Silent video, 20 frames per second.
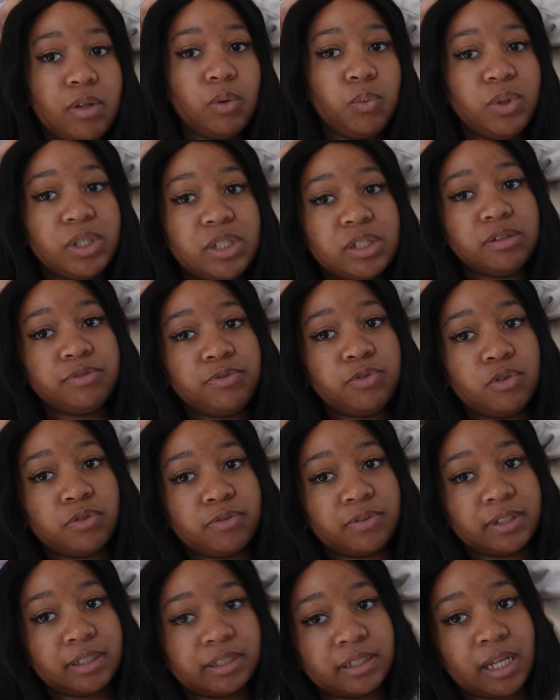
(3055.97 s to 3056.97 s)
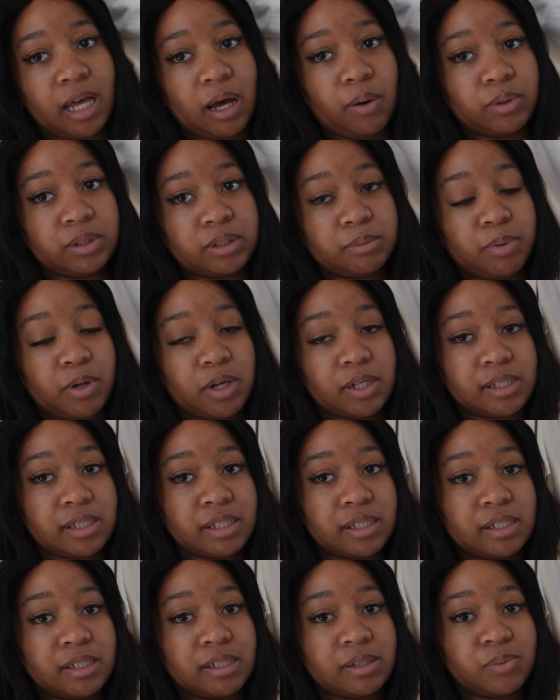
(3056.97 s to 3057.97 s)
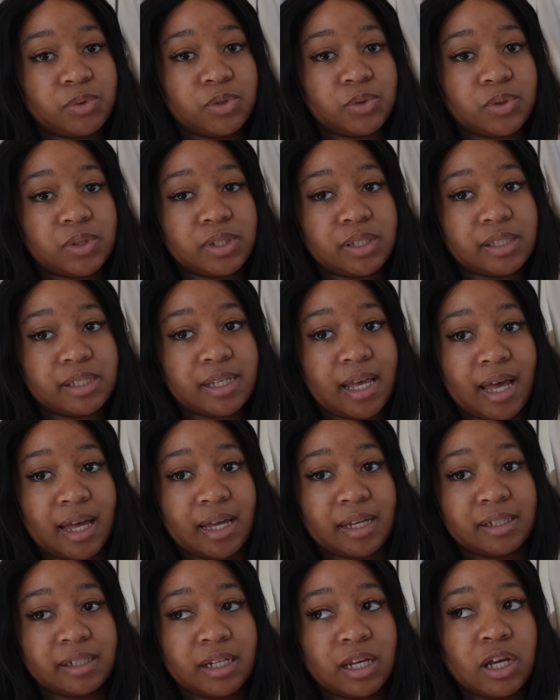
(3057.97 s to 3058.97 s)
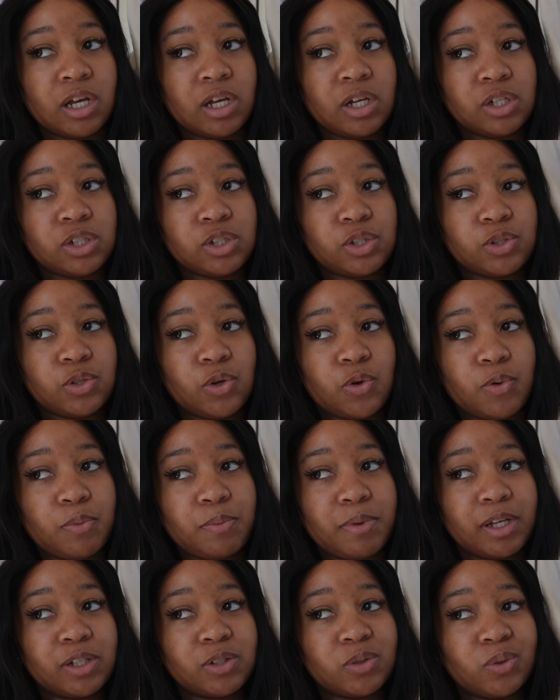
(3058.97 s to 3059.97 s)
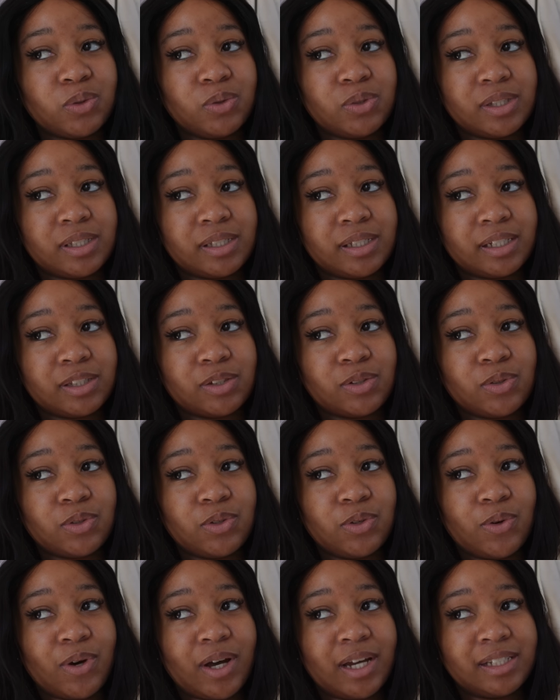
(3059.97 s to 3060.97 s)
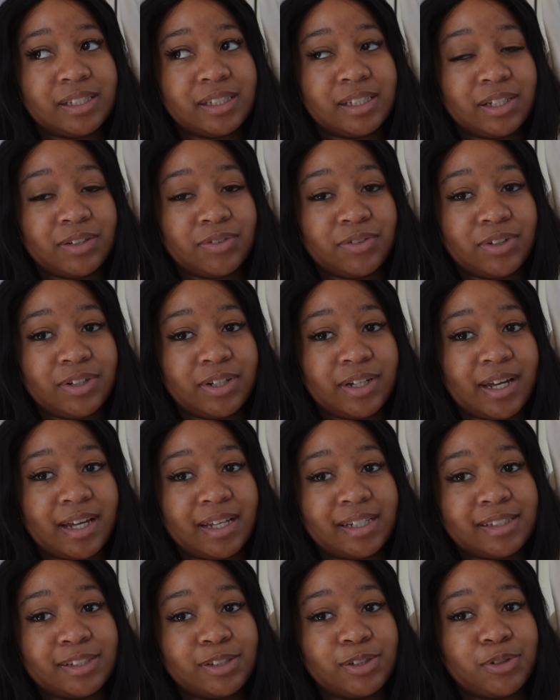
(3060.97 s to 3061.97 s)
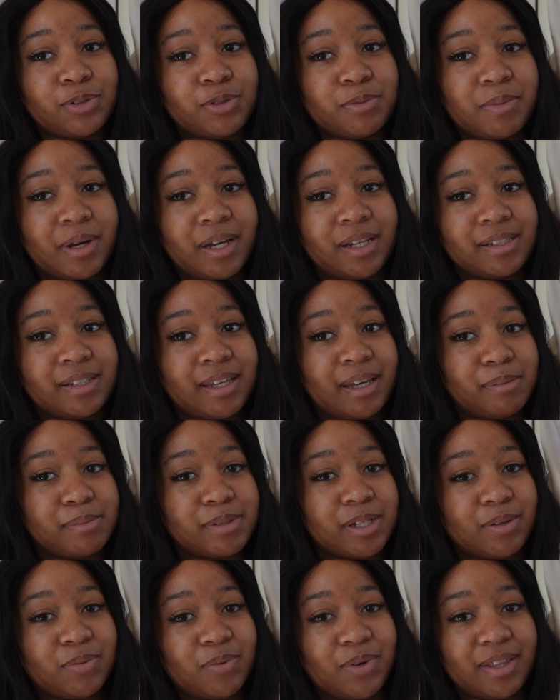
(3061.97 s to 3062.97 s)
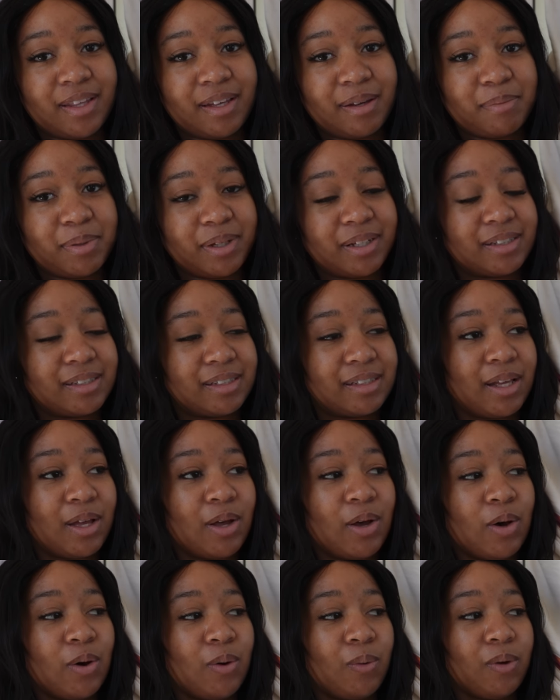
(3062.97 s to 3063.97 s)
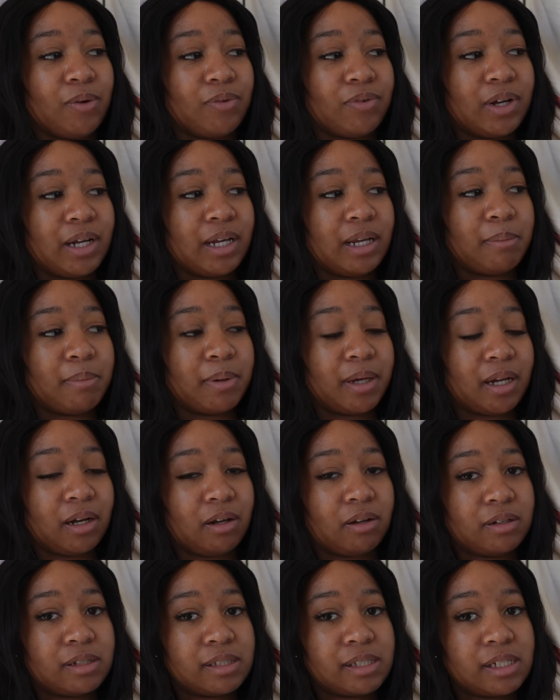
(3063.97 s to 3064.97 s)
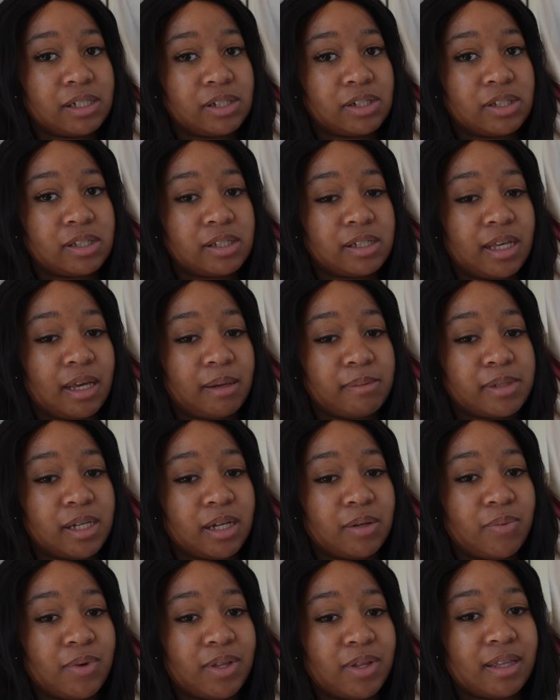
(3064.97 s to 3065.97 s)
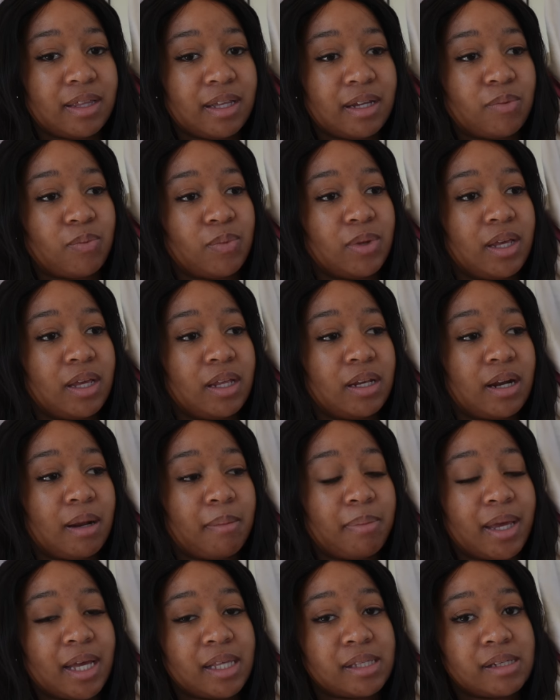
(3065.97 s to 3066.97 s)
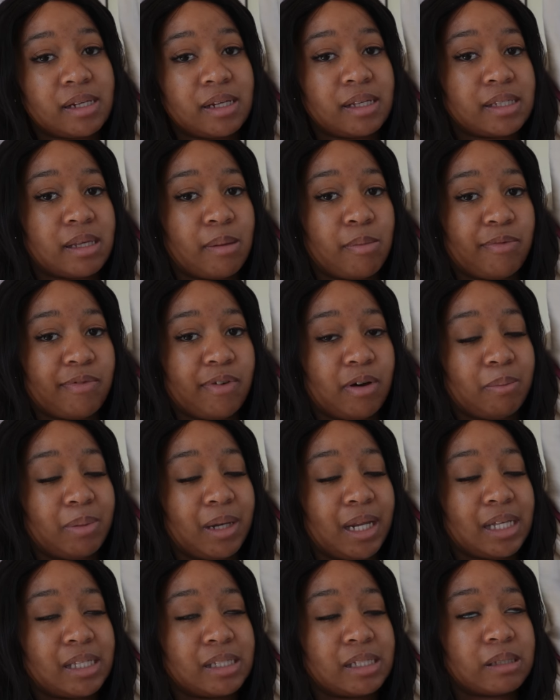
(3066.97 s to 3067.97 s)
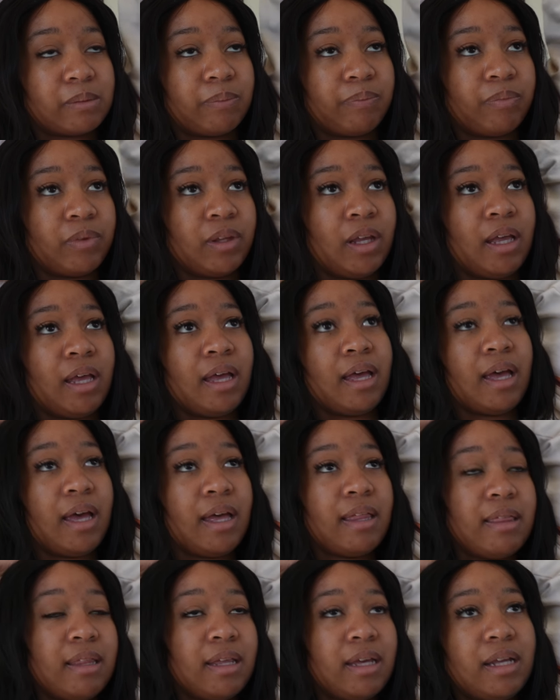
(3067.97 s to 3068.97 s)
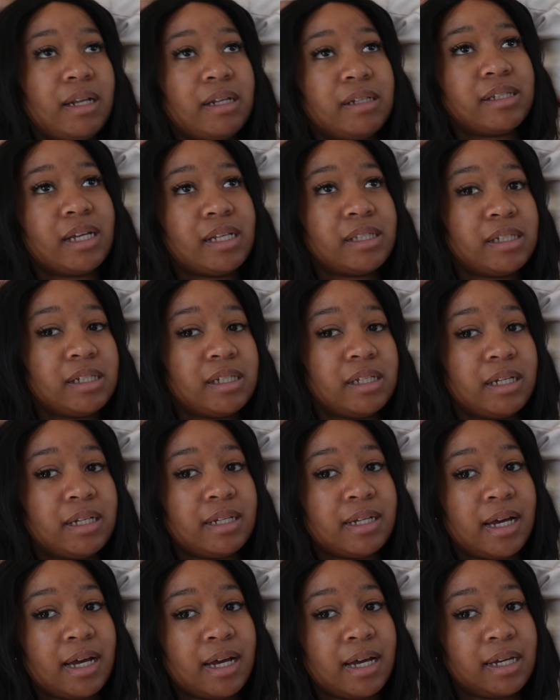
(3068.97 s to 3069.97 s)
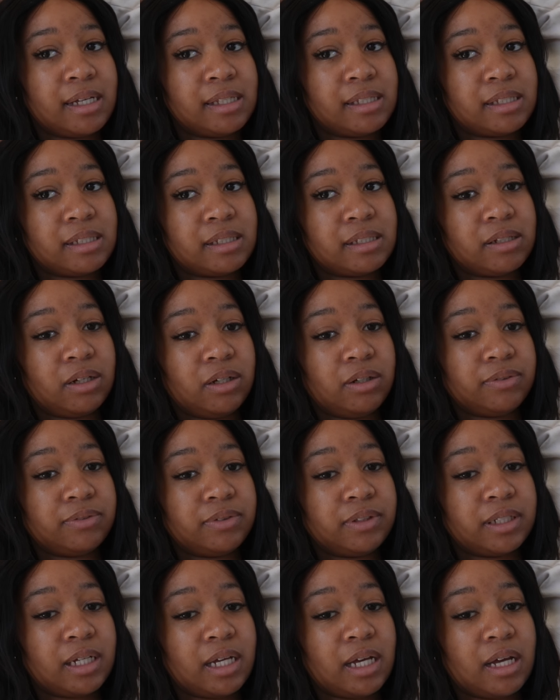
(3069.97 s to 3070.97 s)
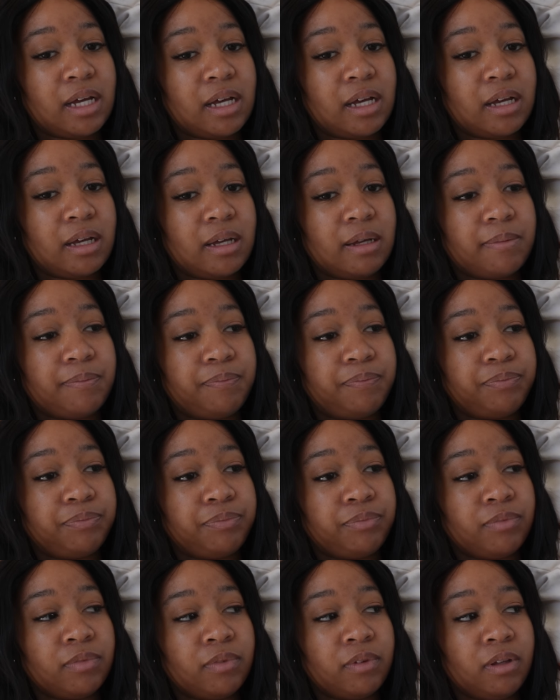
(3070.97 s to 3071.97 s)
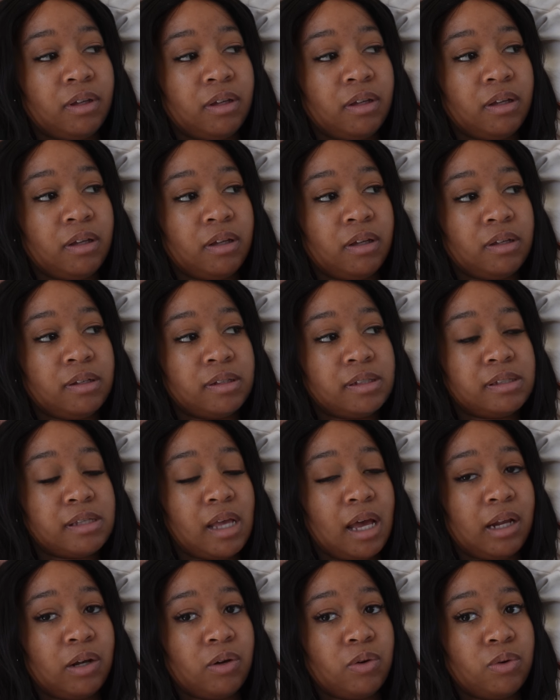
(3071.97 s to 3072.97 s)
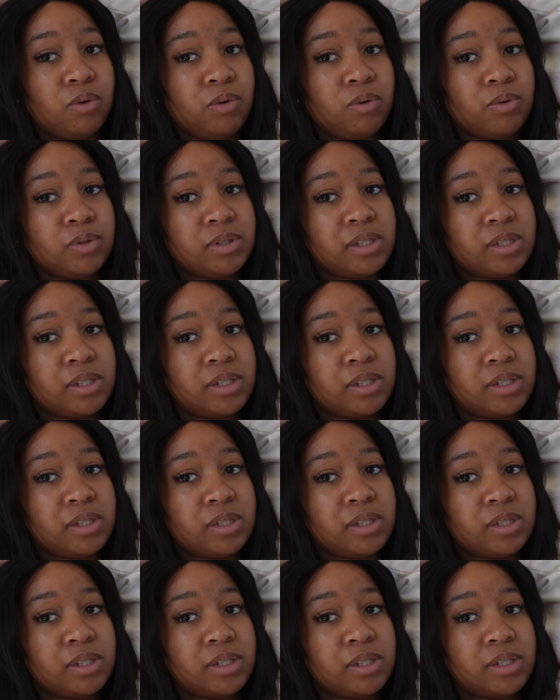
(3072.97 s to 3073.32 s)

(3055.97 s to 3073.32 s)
We did forfeit our deposit, which was sad. So make sure you stick to your itinerary and don't mind Cape Town weather, because we really paid a lot of attention to Cape Town that we ended up canceling some of our plans. And then Saturday nights after Silo.